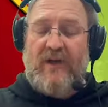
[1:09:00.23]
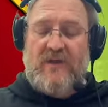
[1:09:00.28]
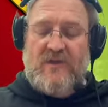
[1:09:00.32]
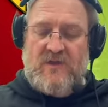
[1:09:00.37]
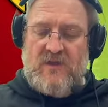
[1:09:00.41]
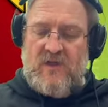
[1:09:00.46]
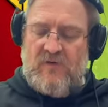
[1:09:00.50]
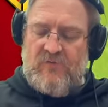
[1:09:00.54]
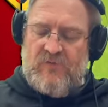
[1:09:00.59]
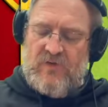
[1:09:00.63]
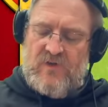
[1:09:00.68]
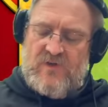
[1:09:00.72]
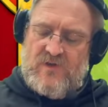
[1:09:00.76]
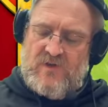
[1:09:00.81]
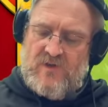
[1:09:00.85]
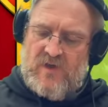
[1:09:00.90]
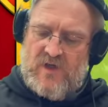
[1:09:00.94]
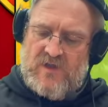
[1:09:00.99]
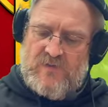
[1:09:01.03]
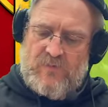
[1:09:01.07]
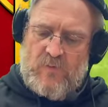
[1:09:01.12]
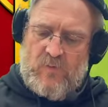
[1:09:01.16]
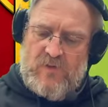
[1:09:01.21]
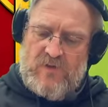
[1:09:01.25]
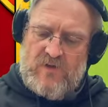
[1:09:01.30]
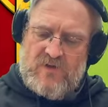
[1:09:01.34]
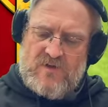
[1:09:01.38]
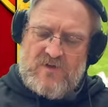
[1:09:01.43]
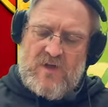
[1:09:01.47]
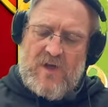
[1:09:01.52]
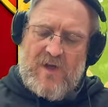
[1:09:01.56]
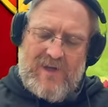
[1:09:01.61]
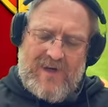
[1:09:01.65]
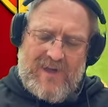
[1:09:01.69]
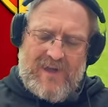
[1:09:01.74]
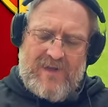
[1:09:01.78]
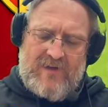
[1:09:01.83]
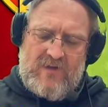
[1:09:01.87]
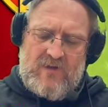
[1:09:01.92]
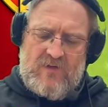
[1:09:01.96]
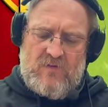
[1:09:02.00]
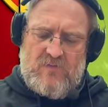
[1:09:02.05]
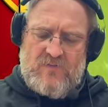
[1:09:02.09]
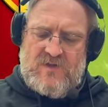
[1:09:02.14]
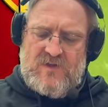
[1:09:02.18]
itself looks nice, but when you start
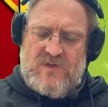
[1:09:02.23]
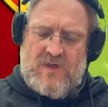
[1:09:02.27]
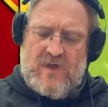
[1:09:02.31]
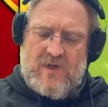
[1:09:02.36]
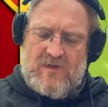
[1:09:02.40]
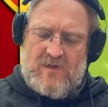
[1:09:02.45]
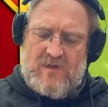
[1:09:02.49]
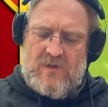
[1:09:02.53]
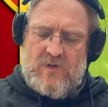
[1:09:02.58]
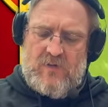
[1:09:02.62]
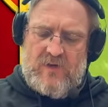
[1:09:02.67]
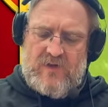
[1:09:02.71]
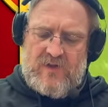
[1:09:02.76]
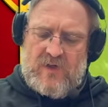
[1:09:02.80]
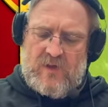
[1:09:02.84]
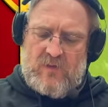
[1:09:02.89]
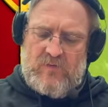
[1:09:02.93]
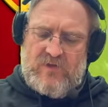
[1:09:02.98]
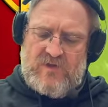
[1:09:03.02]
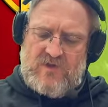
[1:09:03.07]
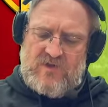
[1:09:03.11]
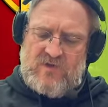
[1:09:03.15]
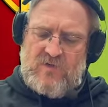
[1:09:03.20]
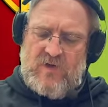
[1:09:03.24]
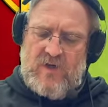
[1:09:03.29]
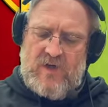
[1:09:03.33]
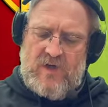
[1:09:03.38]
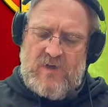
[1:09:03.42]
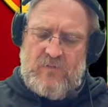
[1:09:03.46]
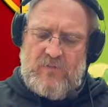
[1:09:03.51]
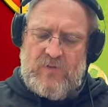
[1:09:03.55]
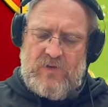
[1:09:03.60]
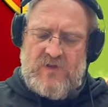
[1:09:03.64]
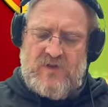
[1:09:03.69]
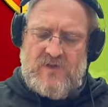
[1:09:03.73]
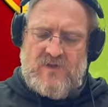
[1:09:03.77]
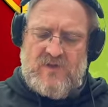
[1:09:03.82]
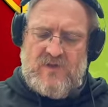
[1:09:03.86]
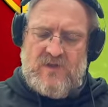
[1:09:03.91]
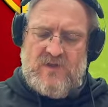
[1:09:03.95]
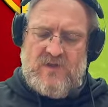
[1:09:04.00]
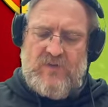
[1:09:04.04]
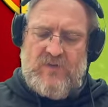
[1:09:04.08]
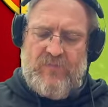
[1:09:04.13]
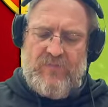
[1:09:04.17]
adding them together, you end up with train
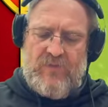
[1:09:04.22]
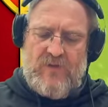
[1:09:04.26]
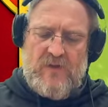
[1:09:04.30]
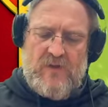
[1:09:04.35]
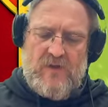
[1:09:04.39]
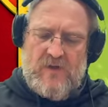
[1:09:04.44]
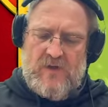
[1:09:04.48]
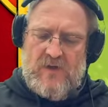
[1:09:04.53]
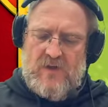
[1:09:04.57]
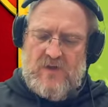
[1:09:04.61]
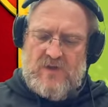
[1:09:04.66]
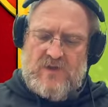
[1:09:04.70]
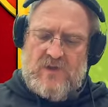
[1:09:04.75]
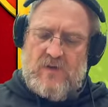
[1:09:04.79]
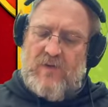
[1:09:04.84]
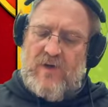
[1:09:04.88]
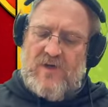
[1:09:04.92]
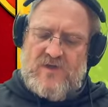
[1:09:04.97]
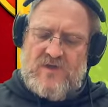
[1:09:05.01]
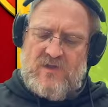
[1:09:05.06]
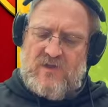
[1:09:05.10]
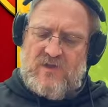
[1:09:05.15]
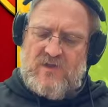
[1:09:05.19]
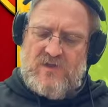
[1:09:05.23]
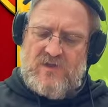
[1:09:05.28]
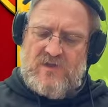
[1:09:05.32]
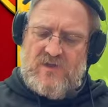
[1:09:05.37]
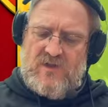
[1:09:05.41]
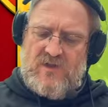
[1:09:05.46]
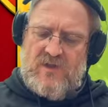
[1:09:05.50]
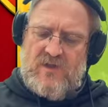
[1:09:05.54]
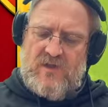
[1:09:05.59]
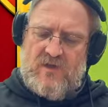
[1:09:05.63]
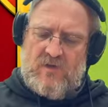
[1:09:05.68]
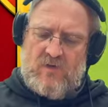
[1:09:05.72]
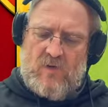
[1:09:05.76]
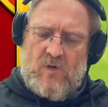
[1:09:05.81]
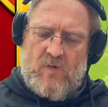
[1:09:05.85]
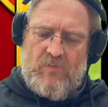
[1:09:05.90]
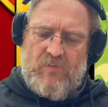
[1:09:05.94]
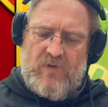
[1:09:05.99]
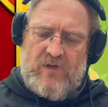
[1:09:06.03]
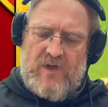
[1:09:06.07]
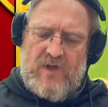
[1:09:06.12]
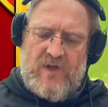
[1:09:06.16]
pieces. So as you can see, the
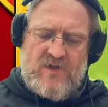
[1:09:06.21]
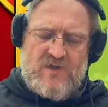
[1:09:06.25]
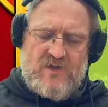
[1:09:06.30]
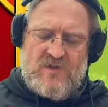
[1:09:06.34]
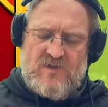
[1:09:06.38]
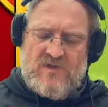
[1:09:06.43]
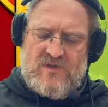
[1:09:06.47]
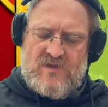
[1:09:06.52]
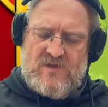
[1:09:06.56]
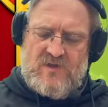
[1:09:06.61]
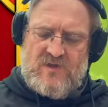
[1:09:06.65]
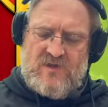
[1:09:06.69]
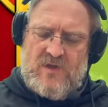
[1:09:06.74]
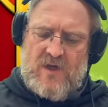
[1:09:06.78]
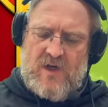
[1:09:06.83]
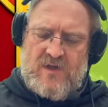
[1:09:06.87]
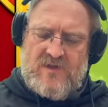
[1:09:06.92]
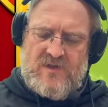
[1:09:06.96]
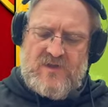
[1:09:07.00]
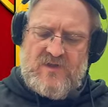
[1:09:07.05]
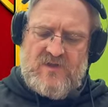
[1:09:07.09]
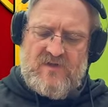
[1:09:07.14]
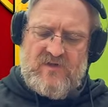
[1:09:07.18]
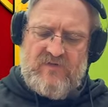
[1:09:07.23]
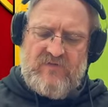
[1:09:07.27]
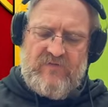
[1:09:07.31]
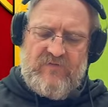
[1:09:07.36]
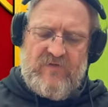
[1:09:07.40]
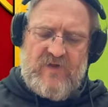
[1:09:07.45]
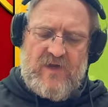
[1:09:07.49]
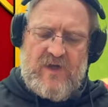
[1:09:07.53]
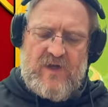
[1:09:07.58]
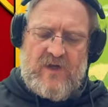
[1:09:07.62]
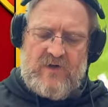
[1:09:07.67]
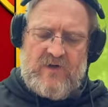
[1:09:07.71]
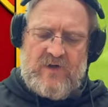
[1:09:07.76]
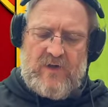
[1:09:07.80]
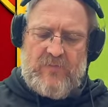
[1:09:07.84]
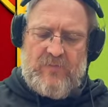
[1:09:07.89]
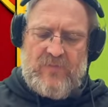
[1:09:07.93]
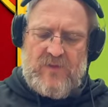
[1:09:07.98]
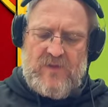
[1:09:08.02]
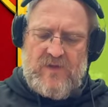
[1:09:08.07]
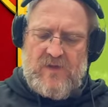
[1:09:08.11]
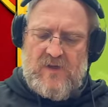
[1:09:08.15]
combinations are starting to
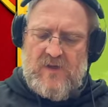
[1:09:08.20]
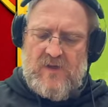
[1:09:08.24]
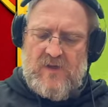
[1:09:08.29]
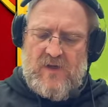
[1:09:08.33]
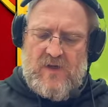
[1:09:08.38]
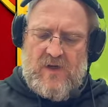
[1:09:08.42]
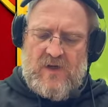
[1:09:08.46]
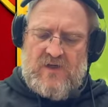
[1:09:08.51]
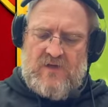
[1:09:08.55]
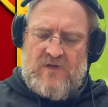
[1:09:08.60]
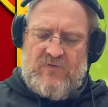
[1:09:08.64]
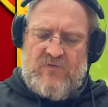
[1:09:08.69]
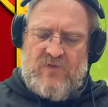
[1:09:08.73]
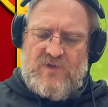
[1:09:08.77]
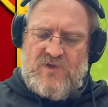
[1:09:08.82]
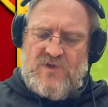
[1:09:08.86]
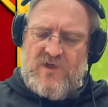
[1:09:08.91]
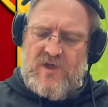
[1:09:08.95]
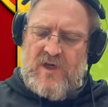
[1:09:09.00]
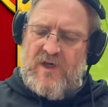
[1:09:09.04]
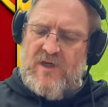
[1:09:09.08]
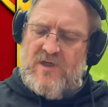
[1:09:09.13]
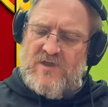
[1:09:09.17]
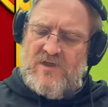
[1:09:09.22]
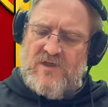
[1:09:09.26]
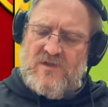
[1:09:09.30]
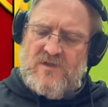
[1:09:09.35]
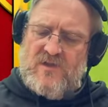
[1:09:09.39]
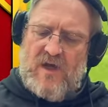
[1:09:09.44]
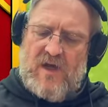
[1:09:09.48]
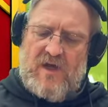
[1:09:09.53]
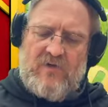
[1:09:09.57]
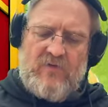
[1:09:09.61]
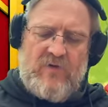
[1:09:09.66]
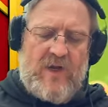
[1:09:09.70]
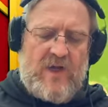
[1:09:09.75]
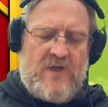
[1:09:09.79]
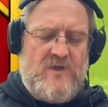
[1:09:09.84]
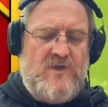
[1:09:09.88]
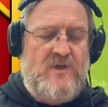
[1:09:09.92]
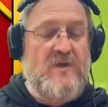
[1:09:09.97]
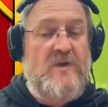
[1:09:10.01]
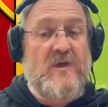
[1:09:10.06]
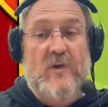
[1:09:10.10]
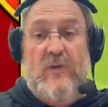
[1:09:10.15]
vary. And if you change the
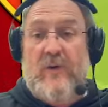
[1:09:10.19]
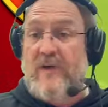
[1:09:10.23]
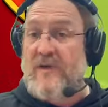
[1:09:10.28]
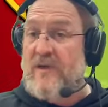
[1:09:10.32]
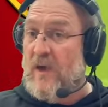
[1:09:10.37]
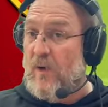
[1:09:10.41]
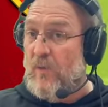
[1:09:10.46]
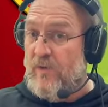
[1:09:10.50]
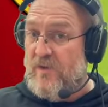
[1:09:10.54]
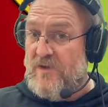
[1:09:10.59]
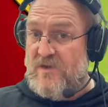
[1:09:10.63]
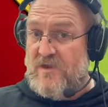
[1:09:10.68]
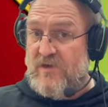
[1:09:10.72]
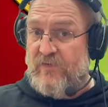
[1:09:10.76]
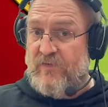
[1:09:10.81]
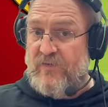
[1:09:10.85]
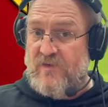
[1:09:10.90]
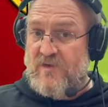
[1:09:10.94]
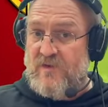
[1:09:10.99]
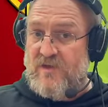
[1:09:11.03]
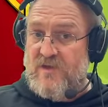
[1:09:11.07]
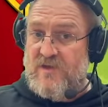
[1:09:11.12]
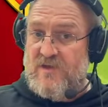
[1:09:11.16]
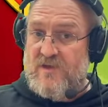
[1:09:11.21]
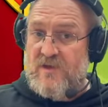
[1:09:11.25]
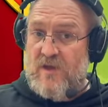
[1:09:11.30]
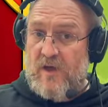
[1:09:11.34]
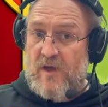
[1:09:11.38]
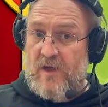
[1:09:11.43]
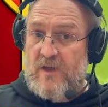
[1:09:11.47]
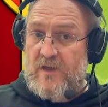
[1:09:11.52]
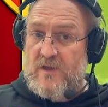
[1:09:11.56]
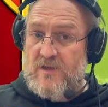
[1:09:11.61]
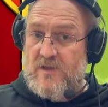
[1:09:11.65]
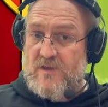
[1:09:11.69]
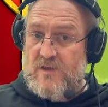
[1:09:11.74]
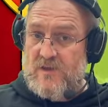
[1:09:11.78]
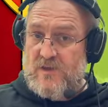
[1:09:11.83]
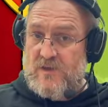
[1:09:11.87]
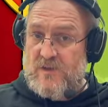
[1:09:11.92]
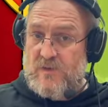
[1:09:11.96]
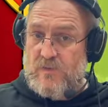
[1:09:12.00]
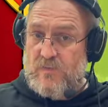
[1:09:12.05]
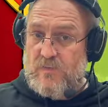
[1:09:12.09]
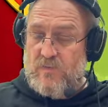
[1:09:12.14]
direction, you end up with different designs
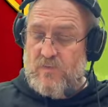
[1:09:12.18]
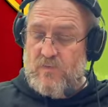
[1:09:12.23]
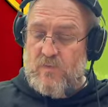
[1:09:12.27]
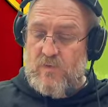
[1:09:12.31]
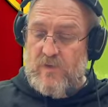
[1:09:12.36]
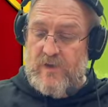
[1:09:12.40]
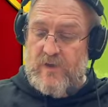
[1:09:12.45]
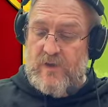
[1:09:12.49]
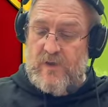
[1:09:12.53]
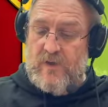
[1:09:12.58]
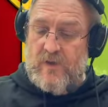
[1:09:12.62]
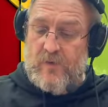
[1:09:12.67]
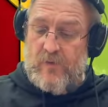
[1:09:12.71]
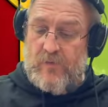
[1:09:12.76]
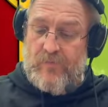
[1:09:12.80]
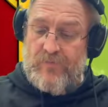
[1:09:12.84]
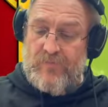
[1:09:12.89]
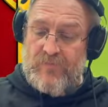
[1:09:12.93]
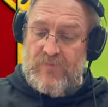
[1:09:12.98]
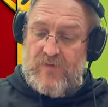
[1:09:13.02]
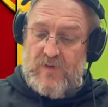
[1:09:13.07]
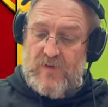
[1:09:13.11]
as well.